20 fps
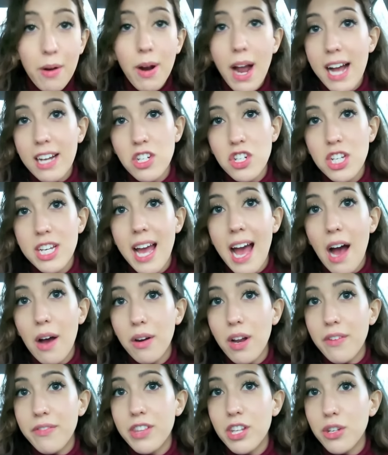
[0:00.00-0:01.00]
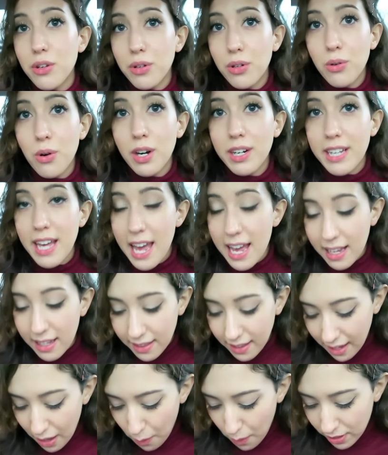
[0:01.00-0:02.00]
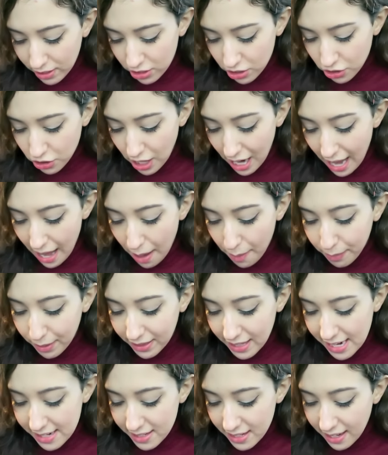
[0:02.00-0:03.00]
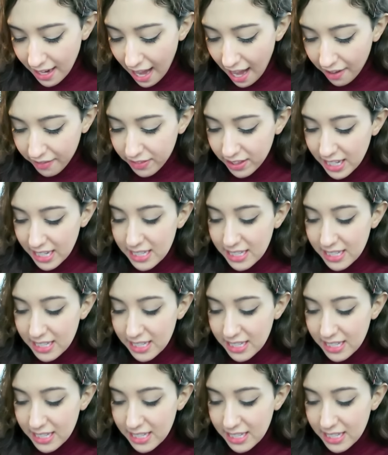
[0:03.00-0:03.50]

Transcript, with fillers: They were actually out of the unicorn cake that I wanted to try, but they did have